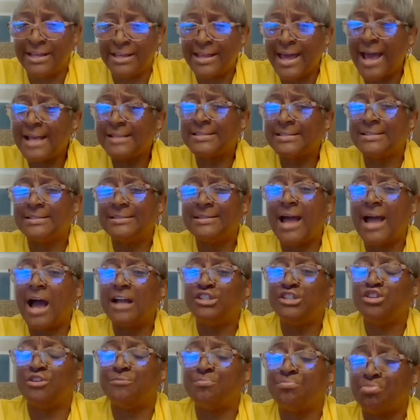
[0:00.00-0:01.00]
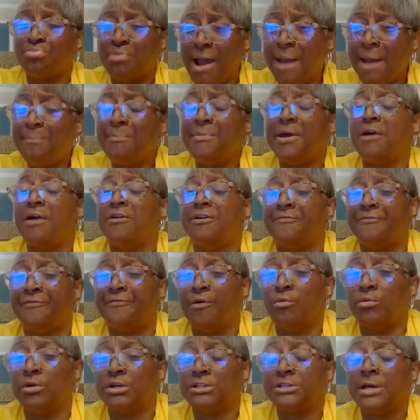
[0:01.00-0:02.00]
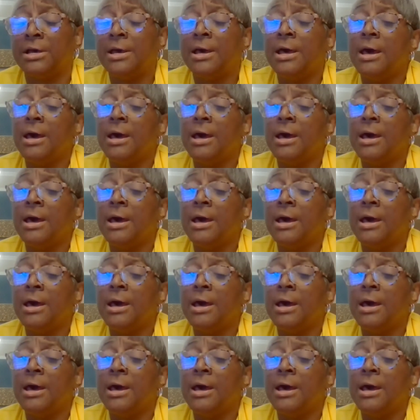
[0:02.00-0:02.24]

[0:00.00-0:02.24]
That's not your primary focus.